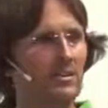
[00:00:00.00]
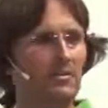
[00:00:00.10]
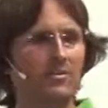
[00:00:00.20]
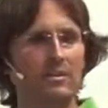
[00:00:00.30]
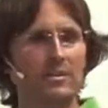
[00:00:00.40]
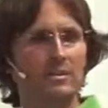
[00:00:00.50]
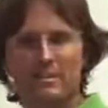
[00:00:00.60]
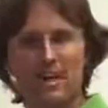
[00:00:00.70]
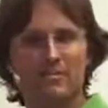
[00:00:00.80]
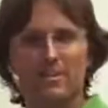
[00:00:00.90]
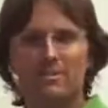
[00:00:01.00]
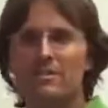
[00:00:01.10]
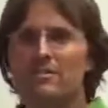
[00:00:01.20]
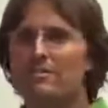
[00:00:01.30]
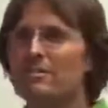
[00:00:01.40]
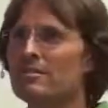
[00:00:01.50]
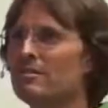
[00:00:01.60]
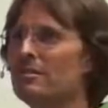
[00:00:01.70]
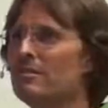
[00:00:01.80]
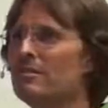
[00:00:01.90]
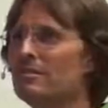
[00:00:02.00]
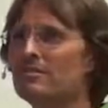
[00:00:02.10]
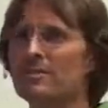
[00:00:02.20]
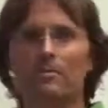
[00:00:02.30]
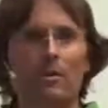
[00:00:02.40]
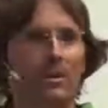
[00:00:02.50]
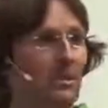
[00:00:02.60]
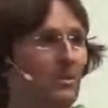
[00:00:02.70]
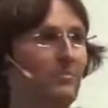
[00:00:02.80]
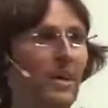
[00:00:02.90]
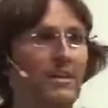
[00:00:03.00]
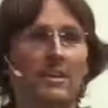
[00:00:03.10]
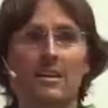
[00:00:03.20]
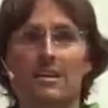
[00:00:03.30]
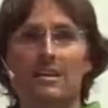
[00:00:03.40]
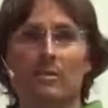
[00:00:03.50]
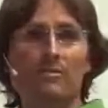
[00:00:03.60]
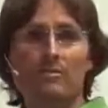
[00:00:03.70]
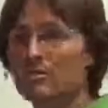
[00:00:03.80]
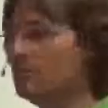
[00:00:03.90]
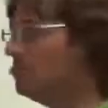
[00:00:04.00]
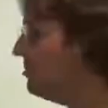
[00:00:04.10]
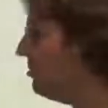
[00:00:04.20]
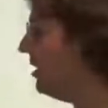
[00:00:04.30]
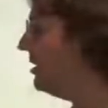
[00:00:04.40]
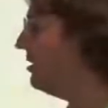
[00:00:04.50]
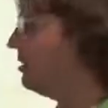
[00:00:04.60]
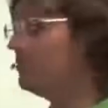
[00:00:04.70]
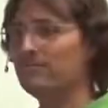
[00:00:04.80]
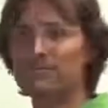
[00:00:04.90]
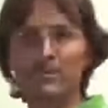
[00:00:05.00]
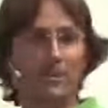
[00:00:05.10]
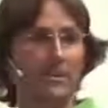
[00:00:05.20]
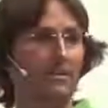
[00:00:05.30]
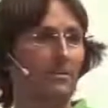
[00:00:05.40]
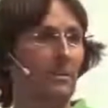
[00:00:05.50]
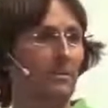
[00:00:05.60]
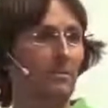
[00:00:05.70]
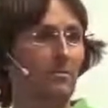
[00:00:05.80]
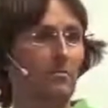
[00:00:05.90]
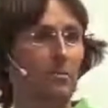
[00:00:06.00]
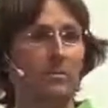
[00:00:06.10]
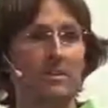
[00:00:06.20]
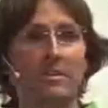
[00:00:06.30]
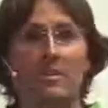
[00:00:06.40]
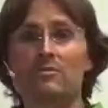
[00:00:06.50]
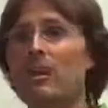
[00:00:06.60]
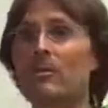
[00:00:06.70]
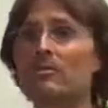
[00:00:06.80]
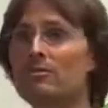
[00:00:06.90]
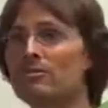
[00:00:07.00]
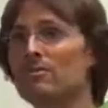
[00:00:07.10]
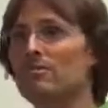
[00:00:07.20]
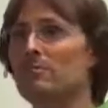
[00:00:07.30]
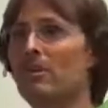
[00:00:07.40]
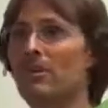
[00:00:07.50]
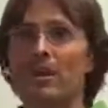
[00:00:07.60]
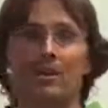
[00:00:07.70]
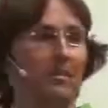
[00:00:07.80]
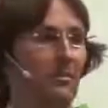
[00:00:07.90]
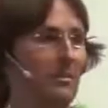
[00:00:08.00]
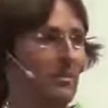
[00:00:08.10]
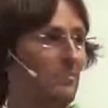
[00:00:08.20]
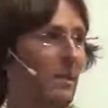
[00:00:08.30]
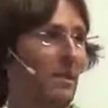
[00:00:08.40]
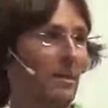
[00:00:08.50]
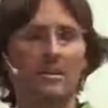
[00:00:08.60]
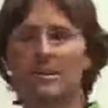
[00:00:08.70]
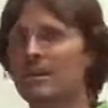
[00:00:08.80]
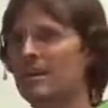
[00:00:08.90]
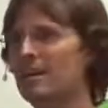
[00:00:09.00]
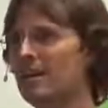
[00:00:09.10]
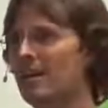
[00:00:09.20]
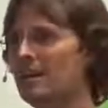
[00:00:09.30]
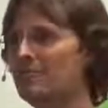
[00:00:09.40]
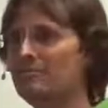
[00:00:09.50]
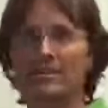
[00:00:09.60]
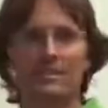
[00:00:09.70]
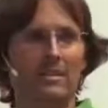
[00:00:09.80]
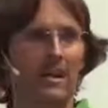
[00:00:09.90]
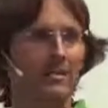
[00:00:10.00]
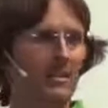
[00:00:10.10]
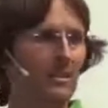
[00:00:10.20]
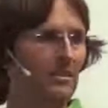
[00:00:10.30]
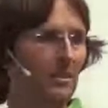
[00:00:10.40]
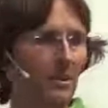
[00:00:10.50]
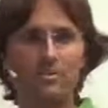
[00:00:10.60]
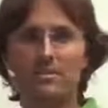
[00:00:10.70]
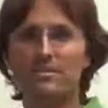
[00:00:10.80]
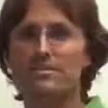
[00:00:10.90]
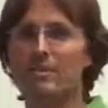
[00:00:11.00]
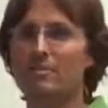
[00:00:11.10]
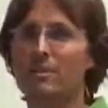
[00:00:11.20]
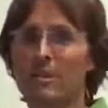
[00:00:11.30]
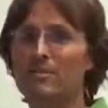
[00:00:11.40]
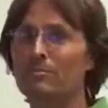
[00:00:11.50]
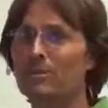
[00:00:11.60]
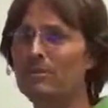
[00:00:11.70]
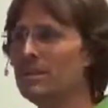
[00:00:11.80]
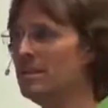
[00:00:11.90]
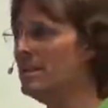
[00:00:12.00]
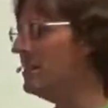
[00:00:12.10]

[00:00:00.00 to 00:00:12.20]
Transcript: that this doesn't exist, you know, this equality. And in fact, there is still quite a lot of feeling that the woman is owned by the man. And in fact, in countries around the world,